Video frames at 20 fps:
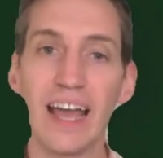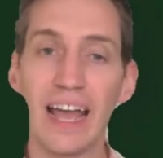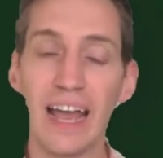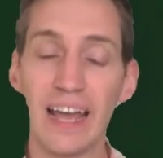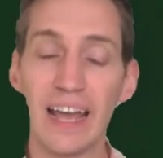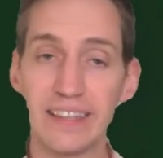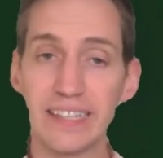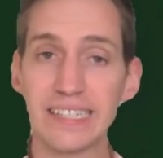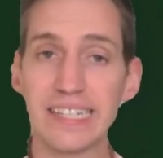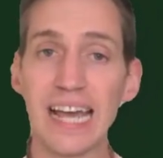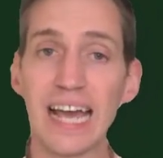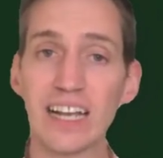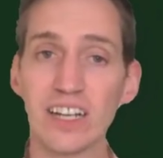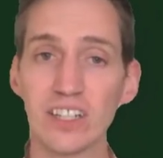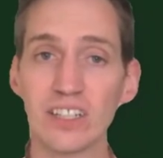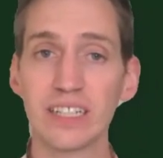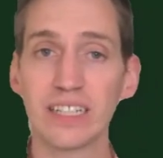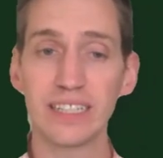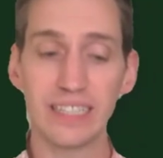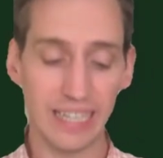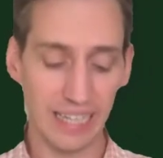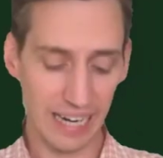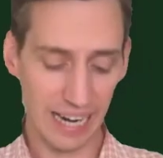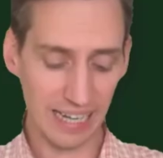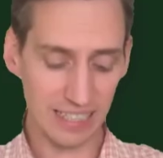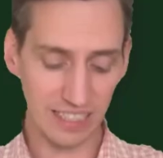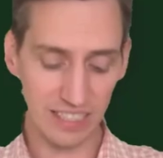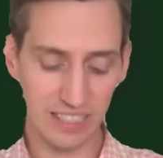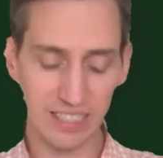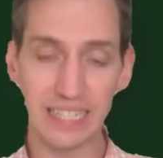And the attacker can get
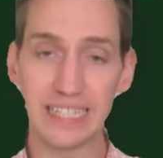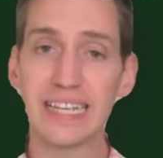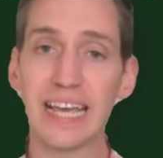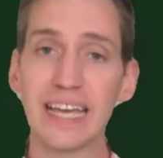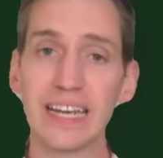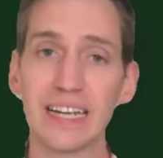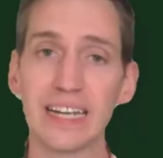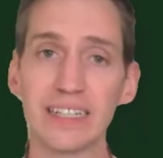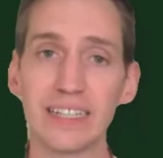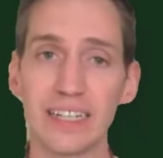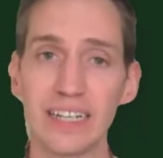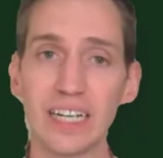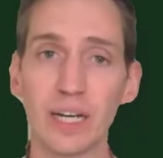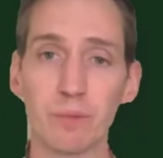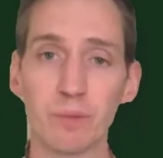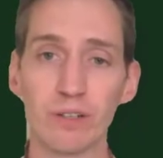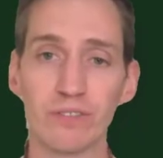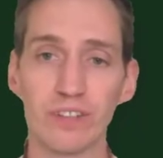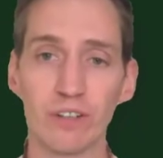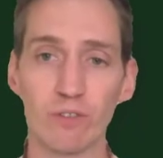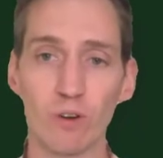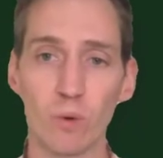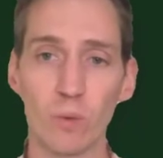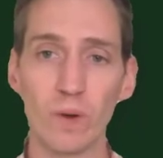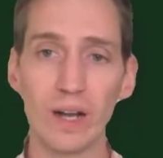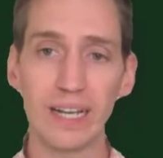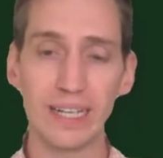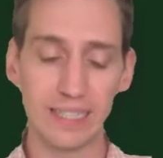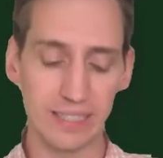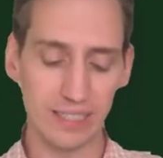access to data in a number of different
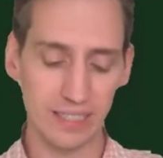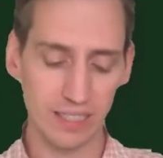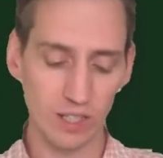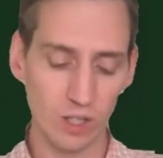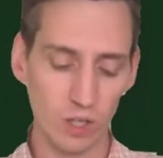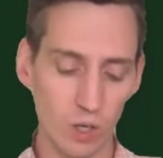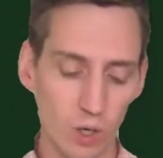ways.